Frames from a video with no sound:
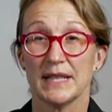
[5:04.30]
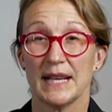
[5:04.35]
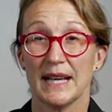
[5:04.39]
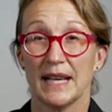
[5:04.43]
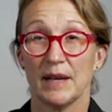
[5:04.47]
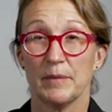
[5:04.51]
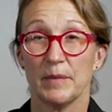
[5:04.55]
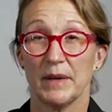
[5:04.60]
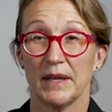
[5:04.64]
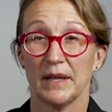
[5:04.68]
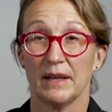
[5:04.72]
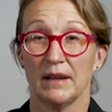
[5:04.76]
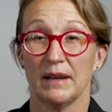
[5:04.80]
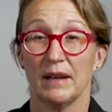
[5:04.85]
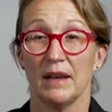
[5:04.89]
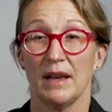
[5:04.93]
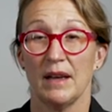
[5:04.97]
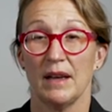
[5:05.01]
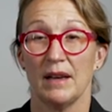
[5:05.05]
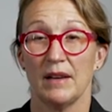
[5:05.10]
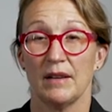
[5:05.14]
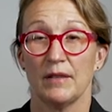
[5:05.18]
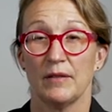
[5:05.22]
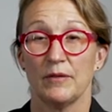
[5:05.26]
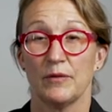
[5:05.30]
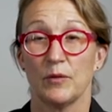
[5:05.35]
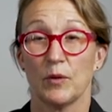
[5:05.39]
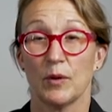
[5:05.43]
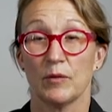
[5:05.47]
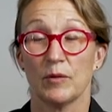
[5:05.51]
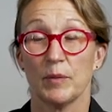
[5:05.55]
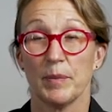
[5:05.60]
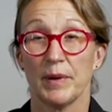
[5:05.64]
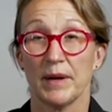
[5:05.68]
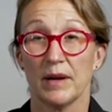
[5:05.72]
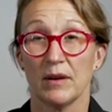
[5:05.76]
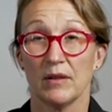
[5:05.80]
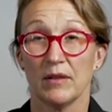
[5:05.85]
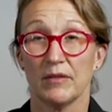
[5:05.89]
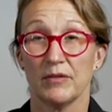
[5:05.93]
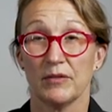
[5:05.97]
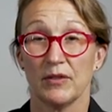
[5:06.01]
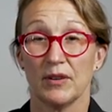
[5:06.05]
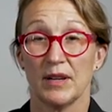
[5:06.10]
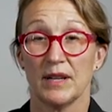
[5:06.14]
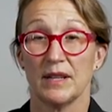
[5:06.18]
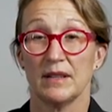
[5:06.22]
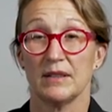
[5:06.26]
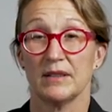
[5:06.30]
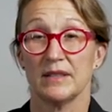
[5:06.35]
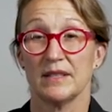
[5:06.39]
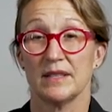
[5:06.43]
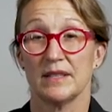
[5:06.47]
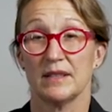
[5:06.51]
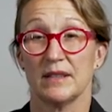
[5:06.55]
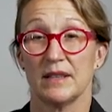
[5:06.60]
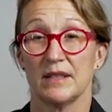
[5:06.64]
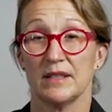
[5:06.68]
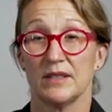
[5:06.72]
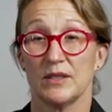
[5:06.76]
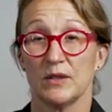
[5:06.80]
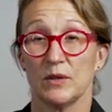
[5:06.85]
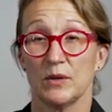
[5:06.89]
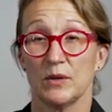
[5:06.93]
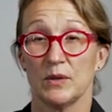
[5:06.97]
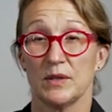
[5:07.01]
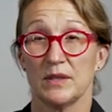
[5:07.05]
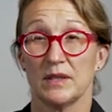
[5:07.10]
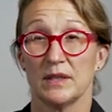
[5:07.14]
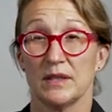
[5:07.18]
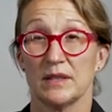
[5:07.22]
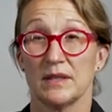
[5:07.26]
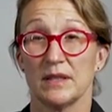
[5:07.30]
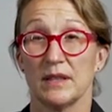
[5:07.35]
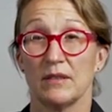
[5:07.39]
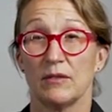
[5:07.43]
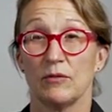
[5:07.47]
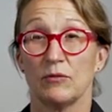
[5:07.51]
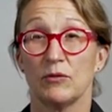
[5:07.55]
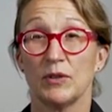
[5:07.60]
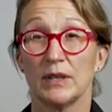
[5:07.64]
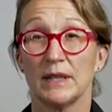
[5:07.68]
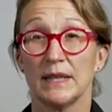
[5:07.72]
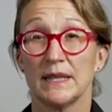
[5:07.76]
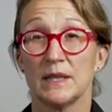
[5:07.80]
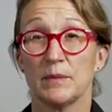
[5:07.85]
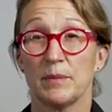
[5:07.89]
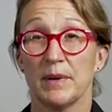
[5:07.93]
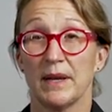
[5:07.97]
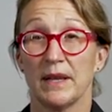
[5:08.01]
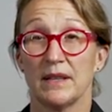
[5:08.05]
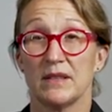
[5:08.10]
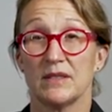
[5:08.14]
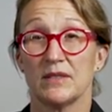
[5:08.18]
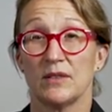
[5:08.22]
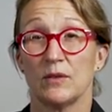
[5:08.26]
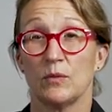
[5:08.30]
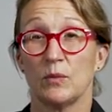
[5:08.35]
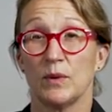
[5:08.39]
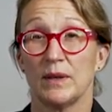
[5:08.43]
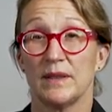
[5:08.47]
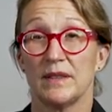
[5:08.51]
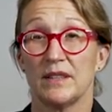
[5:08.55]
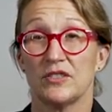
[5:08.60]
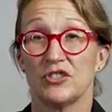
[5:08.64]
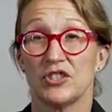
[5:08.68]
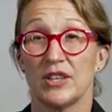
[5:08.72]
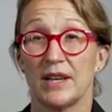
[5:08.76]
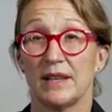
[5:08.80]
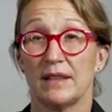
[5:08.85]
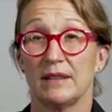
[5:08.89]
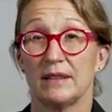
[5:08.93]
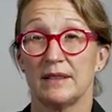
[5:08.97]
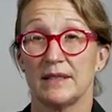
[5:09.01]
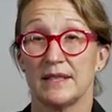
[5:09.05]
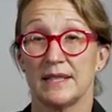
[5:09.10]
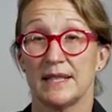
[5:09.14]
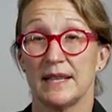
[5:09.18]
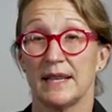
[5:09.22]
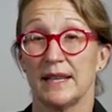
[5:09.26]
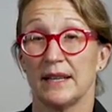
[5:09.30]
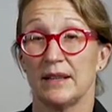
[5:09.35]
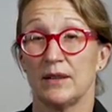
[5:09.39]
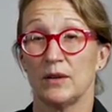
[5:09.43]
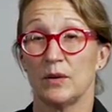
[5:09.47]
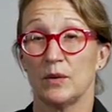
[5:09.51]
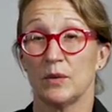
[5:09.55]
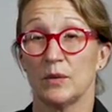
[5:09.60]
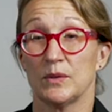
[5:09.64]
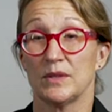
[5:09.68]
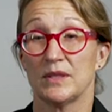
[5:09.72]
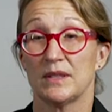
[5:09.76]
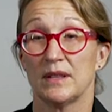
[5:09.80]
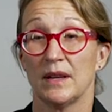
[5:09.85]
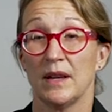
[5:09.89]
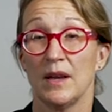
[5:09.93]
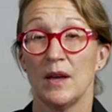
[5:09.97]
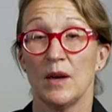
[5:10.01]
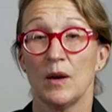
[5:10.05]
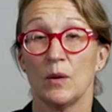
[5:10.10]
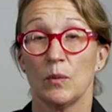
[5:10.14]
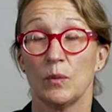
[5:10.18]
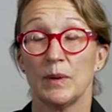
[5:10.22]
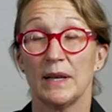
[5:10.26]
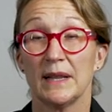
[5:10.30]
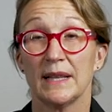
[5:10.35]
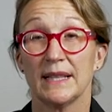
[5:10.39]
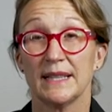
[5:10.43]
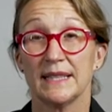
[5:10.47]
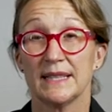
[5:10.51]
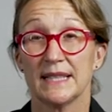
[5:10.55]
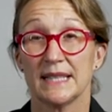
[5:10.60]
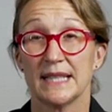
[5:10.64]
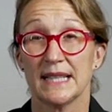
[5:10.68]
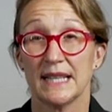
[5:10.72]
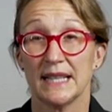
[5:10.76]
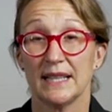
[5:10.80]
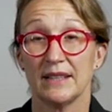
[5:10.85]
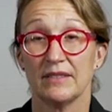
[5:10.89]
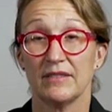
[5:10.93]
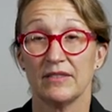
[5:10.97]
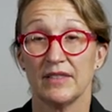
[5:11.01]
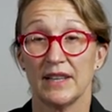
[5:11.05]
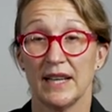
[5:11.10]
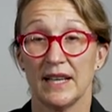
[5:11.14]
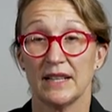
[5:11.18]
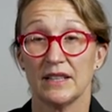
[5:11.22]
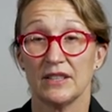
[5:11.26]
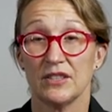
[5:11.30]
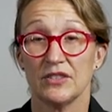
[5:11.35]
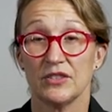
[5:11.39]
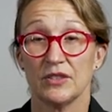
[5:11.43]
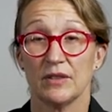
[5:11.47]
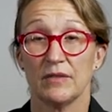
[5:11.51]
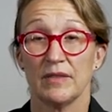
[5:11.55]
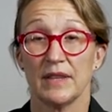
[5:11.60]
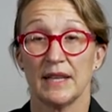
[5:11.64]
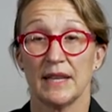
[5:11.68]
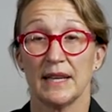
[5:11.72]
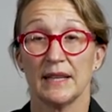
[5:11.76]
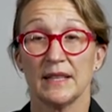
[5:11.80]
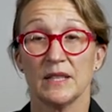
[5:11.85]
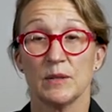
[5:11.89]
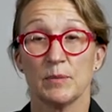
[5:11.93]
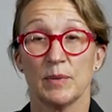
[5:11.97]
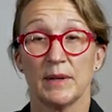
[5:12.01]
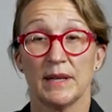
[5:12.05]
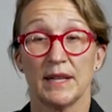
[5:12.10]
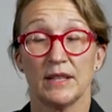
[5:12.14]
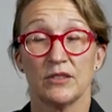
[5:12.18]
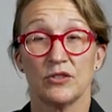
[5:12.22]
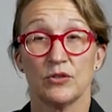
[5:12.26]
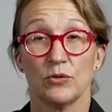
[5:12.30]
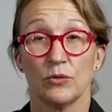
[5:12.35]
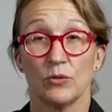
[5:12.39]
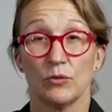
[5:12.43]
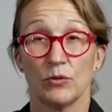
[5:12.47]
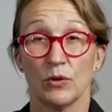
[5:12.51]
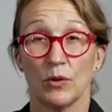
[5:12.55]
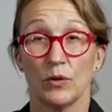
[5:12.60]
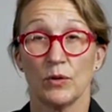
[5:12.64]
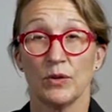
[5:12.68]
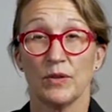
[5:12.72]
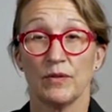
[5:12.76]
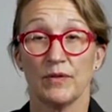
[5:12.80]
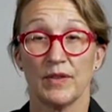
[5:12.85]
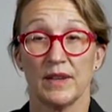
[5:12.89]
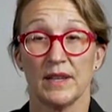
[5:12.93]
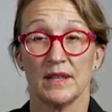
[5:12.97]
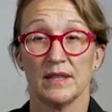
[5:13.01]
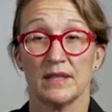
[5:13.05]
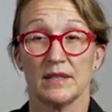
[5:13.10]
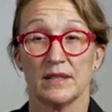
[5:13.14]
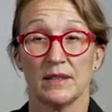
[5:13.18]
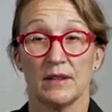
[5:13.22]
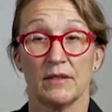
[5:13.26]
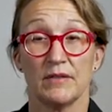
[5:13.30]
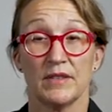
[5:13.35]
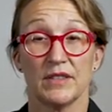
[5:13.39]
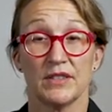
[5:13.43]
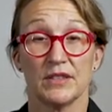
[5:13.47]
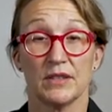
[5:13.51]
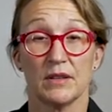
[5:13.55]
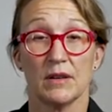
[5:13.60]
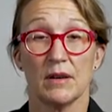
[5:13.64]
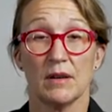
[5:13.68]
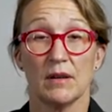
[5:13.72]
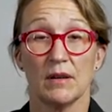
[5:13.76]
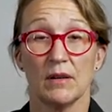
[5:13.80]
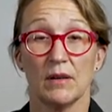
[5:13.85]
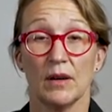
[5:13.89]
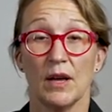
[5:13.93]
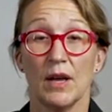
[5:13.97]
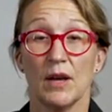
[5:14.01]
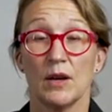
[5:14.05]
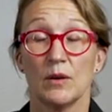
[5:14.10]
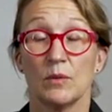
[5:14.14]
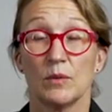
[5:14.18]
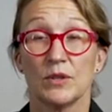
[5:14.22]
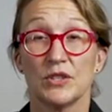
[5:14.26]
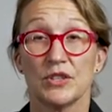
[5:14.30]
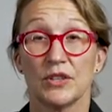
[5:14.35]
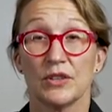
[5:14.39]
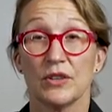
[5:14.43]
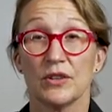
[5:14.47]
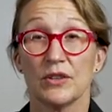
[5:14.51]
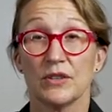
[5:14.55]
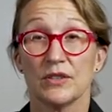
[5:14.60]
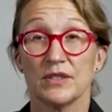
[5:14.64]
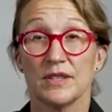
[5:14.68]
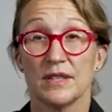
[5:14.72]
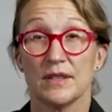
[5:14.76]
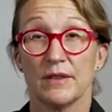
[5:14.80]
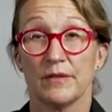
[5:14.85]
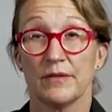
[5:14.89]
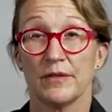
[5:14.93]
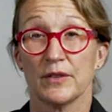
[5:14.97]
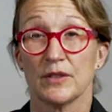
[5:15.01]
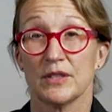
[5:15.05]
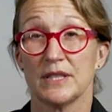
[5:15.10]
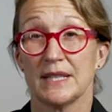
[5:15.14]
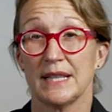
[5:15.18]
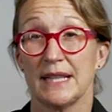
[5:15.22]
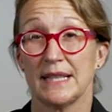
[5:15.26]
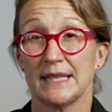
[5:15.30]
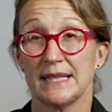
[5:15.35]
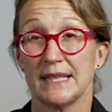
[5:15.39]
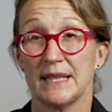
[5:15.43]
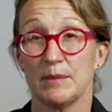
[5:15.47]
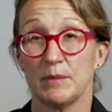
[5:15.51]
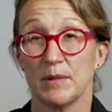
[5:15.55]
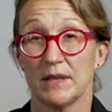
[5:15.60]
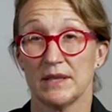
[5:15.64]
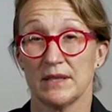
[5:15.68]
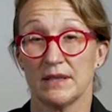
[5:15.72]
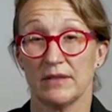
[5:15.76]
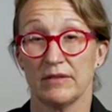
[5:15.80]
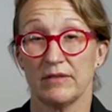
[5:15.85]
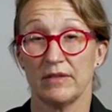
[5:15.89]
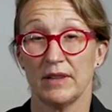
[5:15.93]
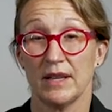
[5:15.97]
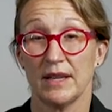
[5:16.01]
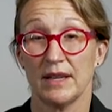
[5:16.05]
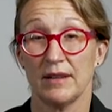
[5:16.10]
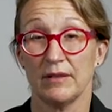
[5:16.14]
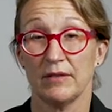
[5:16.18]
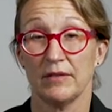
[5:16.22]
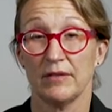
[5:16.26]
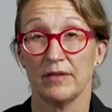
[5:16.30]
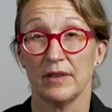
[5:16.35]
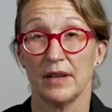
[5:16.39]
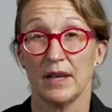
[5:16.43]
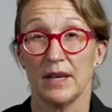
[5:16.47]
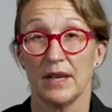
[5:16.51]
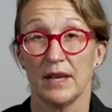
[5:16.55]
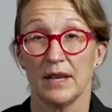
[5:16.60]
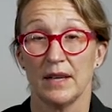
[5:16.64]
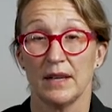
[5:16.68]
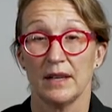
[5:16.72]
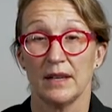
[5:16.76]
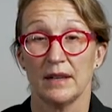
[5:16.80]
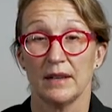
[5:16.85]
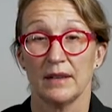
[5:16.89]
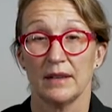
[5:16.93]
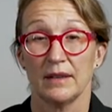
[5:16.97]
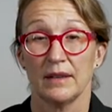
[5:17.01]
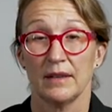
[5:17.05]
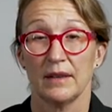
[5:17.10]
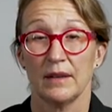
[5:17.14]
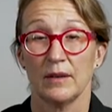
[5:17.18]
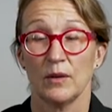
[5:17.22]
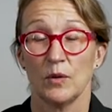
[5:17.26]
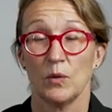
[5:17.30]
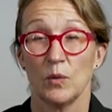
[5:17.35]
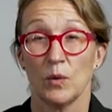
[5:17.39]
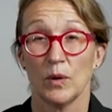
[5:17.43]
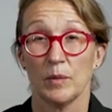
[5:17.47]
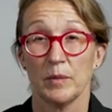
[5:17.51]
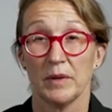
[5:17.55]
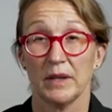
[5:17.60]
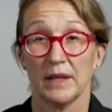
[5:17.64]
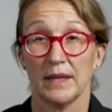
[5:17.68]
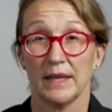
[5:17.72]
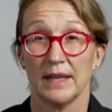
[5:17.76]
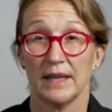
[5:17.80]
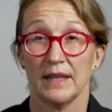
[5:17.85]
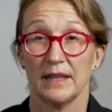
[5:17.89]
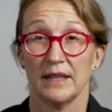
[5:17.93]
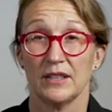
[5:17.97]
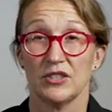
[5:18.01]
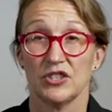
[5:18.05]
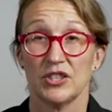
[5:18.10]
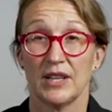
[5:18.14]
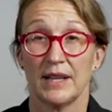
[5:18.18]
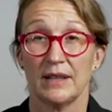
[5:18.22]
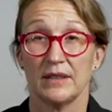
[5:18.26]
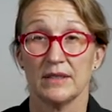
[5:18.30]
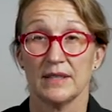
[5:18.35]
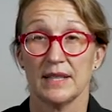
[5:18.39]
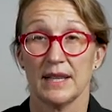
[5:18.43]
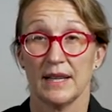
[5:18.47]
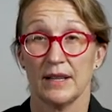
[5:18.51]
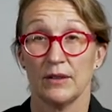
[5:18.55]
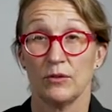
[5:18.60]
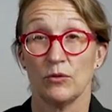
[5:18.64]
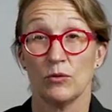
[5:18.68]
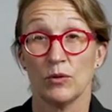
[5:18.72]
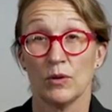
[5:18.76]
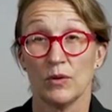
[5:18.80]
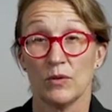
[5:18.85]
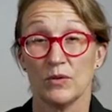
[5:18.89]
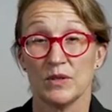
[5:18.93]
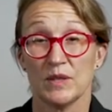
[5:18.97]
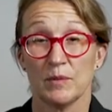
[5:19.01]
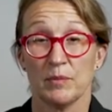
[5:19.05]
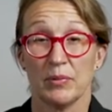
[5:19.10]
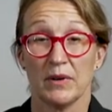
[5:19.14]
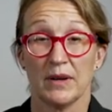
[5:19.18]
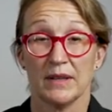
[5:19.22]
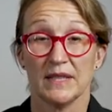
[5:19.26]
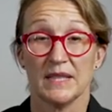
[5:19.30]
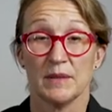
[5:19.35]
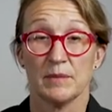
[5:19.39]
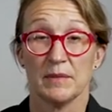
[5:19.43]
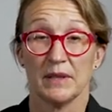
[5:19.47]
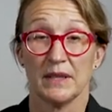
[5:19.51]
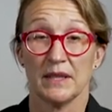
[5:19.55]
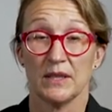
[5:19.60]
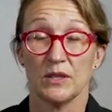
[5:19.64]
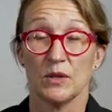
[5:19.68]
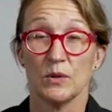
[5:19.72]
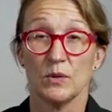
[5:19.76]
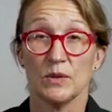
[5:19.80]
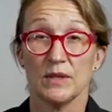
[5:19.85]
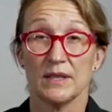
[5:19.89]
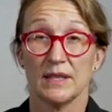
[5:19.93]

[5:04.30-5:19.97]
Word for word: timing for repair of craniosynostosis really depends on when the child is diagnosed. We like to take advantage of the exponential growth phase of the skull, which occurs in the first 18 months of life. Normally, a child's head grows approximately 2